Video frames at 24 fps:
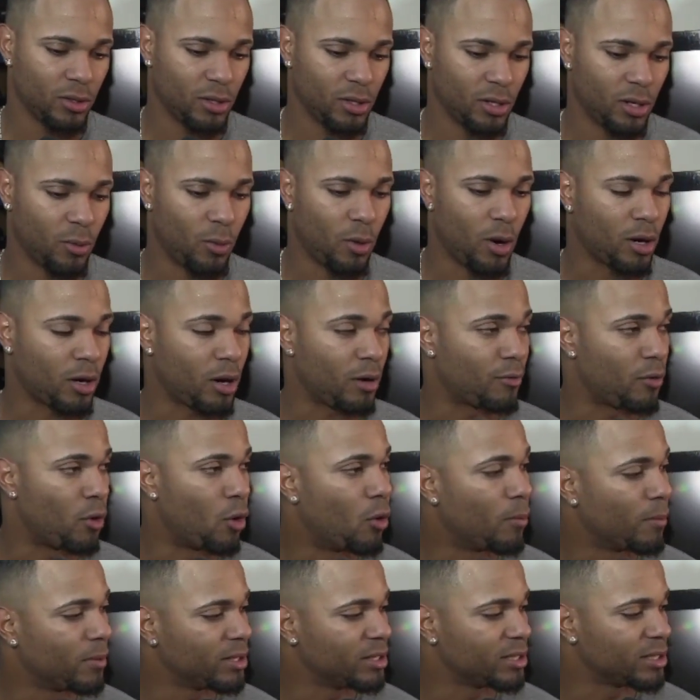A walk-off
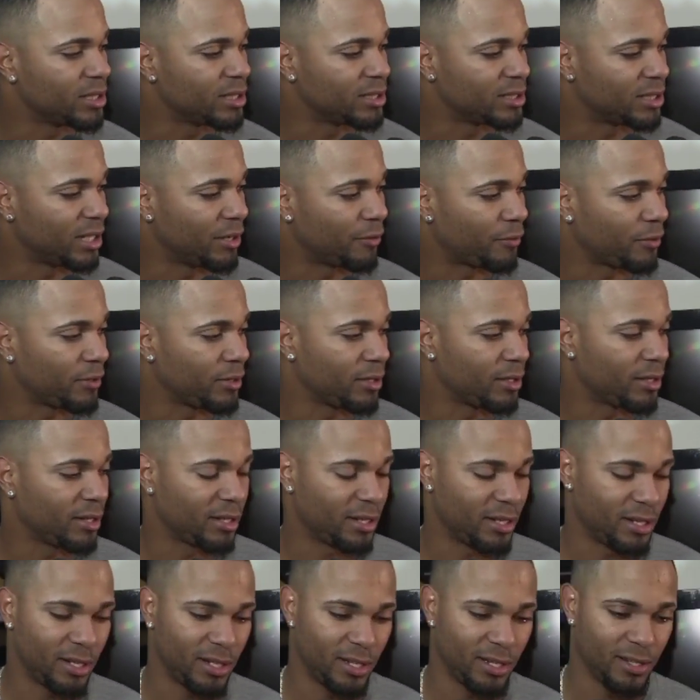homer is different.
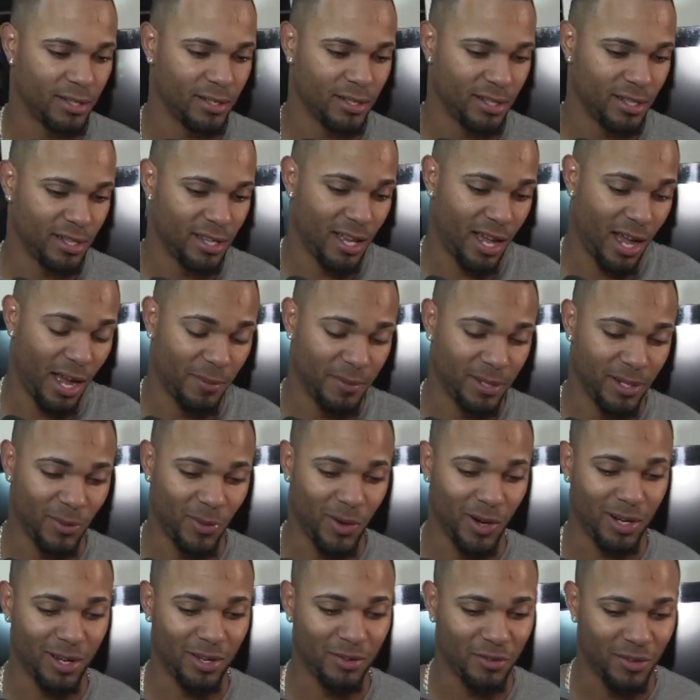I mean, a
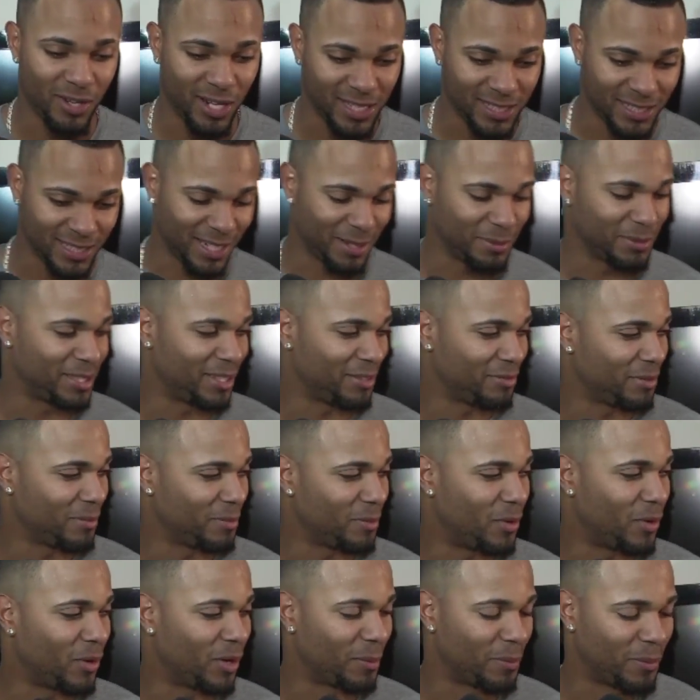walk-off grand slam is even
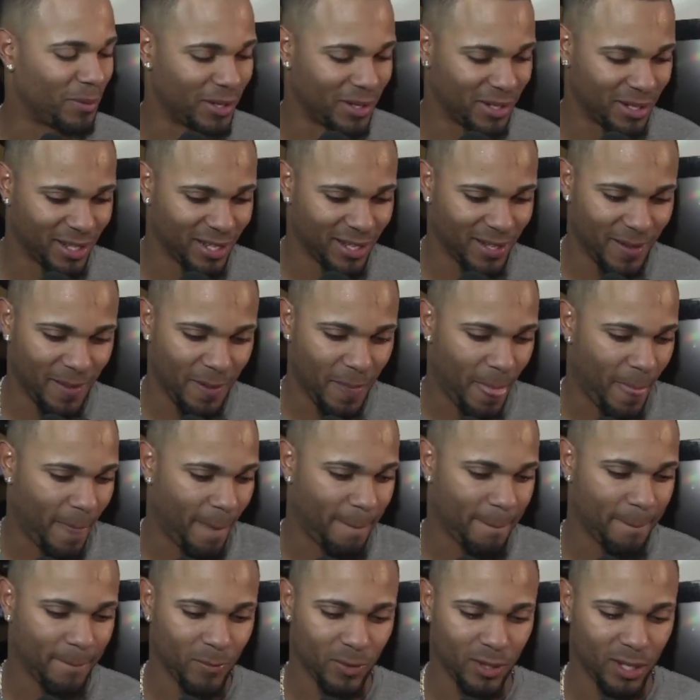more, but
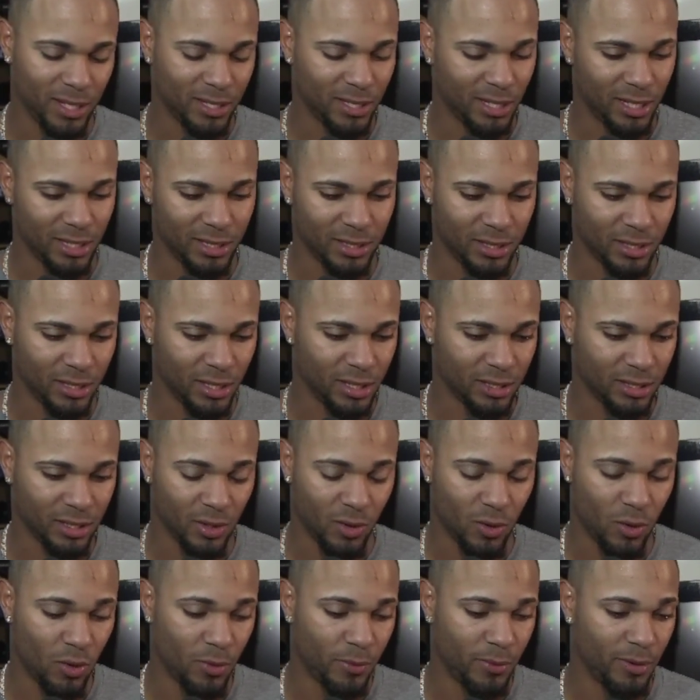it's a
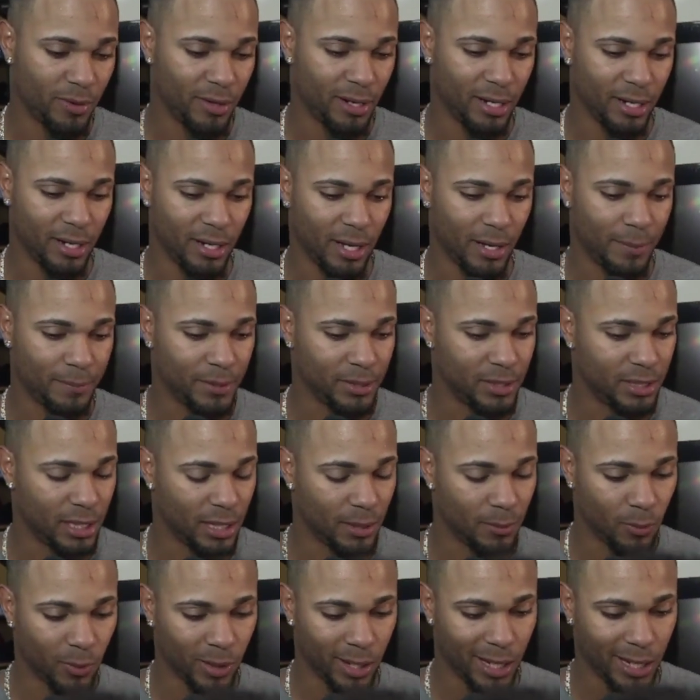homer and it helped your
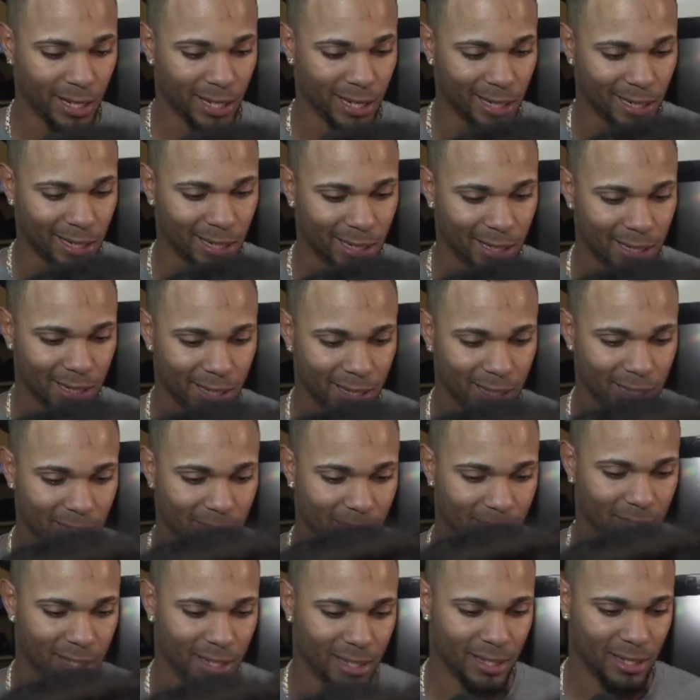team win. And
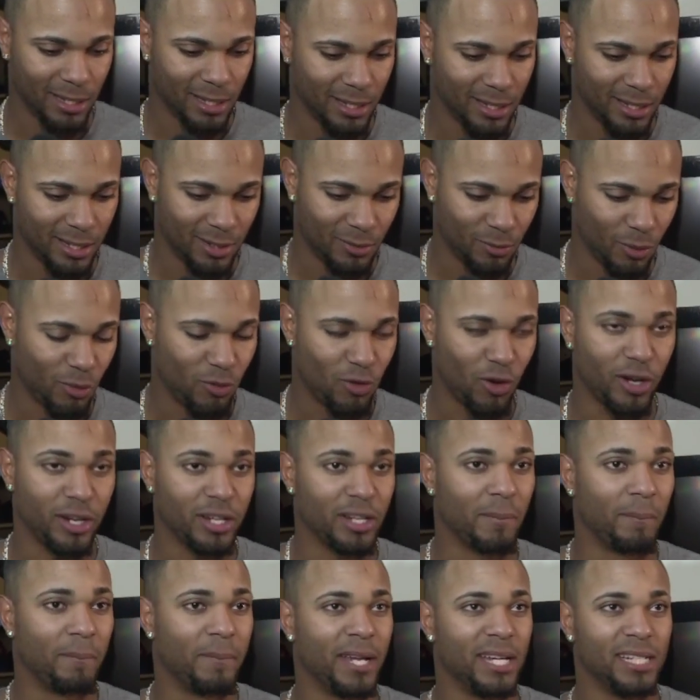well,
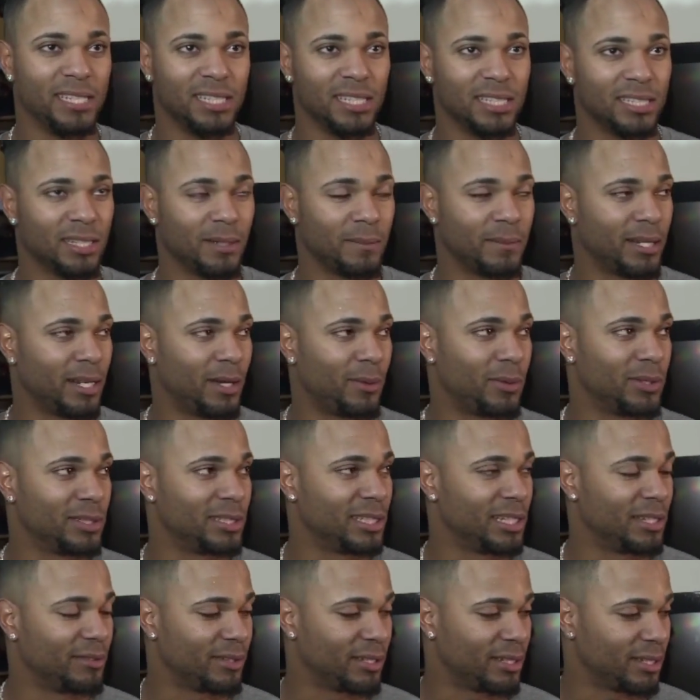running the bases, I
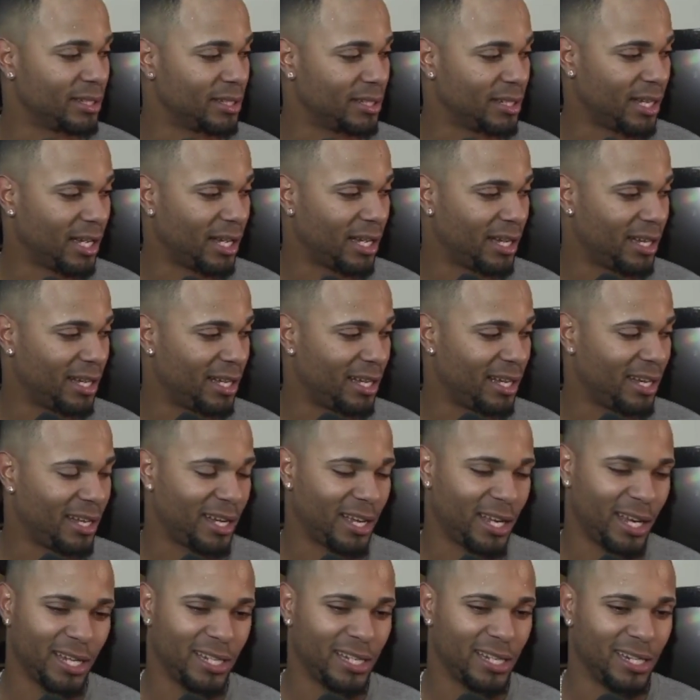mean,
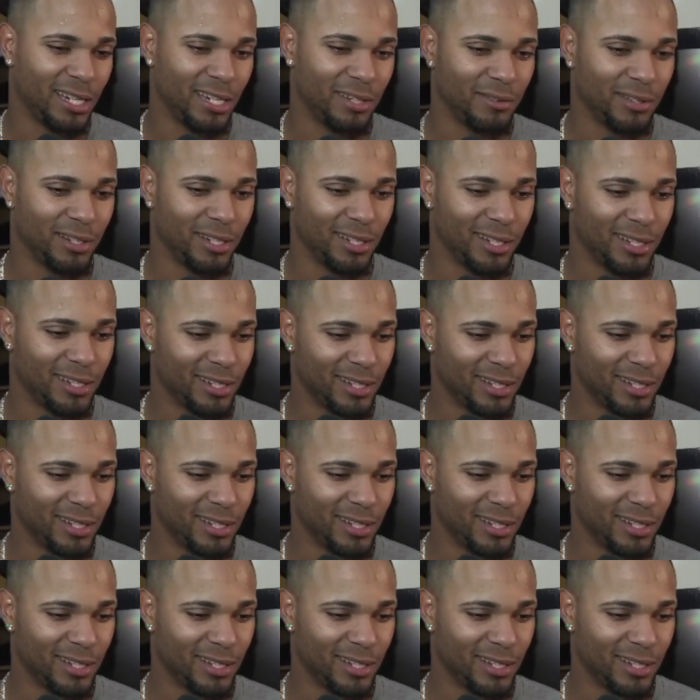I didn't even